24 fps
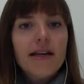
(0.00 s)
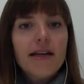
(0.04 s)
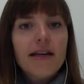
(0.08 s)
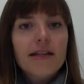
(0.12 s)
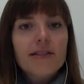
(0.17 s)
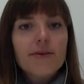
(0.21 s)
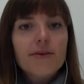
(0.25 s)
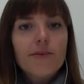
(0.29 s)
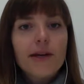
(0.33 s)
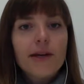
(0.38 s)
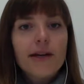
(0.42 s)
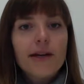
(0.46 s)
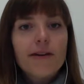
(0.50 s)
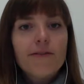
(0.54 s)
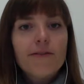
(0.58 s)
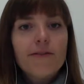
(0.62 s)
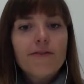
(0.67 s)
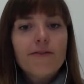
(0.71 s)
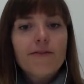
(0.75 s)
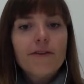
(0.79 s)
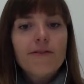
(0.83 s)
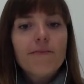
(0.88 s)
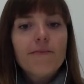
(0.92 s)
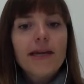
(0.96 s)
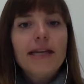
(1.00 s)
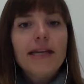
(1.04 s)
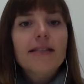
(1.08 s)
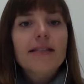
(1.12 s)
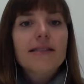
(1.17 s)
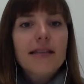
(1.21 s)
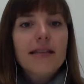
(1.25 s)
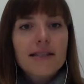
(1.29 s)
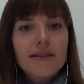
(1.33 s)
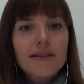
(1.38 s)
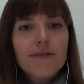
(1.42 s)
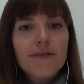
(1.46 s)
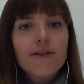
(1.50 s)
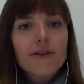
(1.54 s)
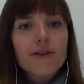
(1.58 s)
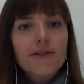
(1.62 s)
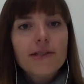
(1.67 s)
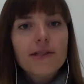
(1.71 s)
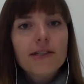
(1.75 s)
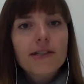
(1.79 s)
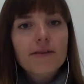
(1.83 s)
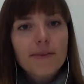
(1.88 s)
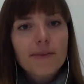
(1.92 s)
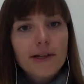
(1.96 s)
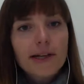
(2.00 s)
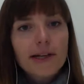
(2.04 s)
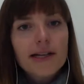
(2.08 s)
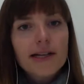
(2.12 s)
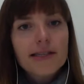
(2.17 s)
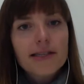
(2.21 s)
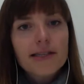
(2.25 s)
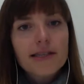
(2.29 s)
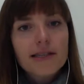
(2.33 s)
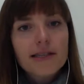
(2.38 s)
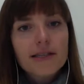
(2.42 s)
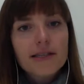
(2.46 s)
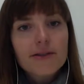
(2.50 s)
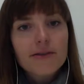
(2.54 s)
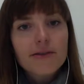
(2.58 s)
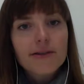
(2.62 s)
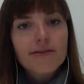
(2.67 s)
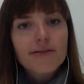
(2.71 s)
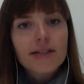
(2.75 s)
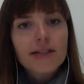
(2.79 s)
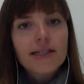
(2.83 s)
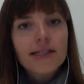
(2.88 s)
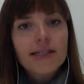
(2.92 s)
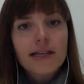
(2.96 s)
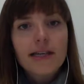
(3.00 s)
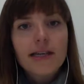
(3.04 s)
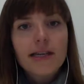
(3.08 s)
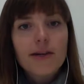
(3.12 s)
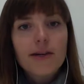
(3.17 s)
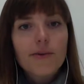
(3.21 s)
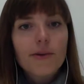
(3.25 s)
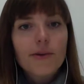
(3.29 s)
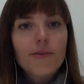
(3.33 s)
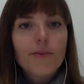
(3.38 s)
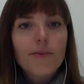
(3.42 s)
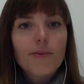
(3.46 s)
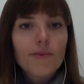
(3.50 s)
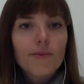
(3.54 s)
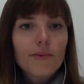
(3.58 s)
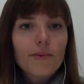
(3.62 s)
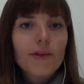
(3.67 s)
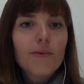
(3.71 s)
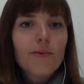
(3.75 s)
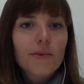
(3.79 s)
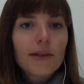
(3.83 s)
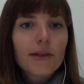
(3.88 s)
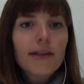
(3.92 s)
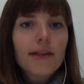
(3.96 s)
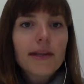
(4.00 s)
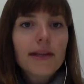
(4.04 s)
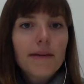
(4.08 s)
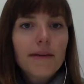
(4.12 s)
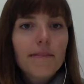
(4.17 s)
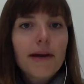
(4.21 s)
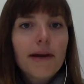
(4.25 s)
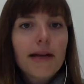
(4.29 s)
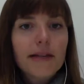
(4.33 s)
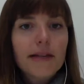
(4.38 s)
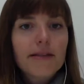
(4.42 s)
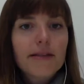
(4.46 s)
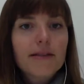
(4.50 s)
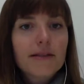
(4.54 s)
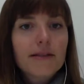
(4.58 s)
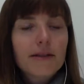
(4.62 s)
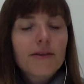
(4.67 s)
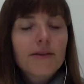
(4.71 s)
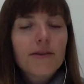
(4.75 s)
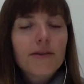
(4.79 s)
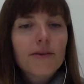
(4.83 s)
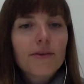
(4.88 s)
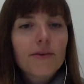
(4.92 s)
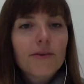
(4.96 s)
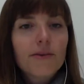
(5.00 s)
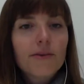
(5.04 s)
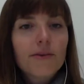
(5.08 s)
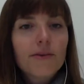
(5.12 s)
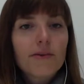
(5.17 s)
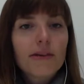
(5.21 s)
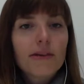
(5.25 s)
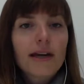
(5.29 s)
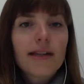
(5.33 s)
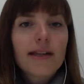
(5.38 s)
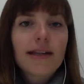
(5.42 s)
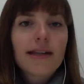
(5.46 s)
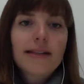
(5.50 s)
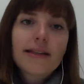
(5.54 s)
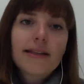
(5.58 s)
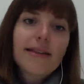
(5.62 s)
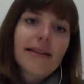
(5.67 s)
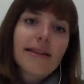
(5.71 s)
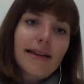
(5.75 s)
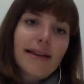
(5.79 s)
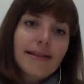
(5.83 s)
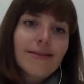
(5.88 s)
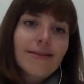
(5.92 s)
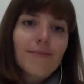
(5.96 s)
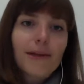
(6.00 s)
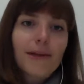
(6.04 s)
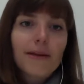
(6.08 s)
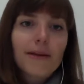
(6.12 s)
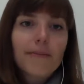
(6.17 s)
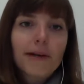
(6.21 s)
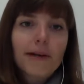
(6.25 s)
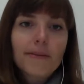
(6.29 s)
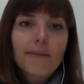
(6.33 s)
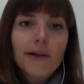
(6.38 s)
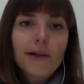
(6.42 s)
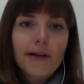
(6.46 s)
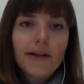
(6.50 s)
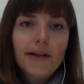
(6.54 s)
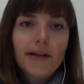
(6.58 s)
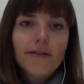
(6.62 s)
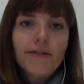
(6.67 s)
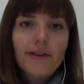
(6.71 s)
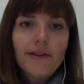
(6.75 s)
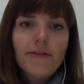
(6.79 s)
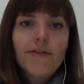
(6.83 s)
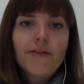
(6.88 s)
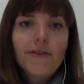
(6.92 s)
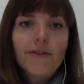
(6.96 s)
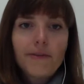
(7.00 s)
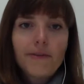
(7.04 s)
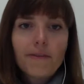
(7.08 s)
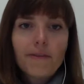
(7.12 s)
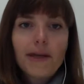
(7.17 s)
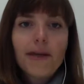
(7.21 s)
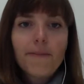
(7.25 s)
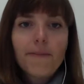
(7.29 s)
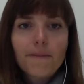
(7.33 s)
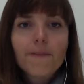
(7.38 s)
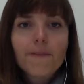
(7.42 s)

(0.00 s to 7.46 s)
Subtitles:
it's a way of making sense of those experiences and sort of contending with what they meant. So I think that that's been a big part of it for me.